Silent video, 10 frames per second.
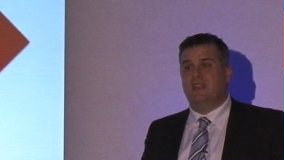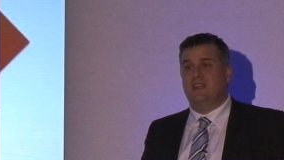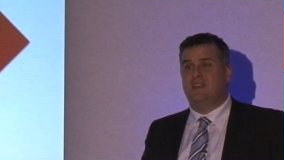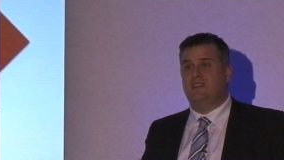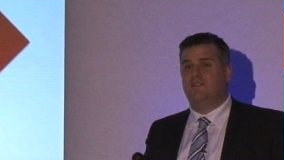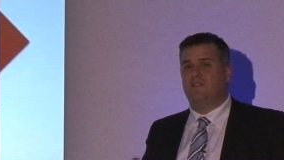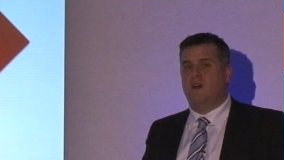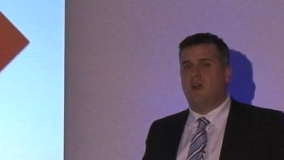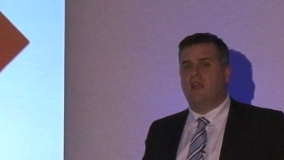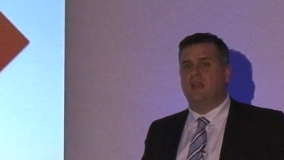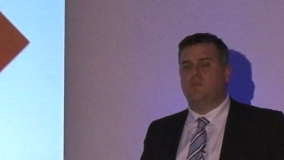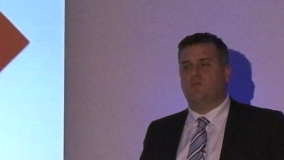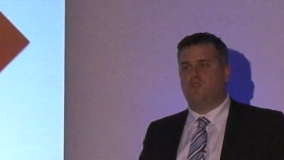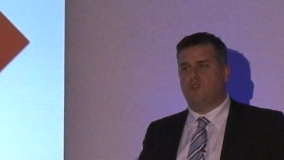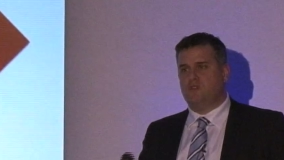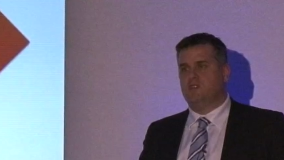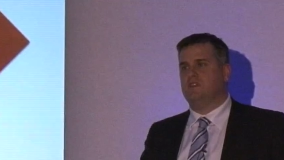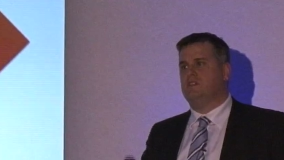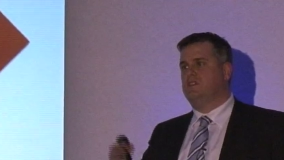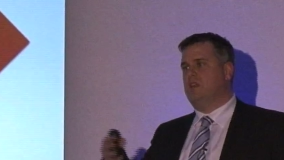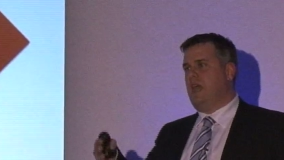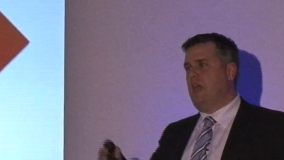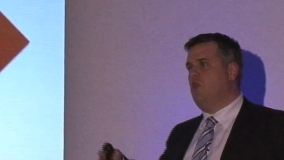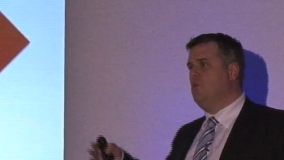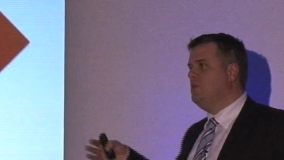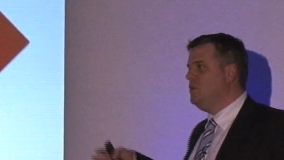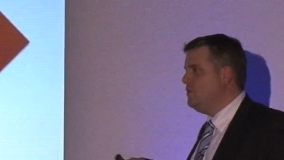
in defining processes that help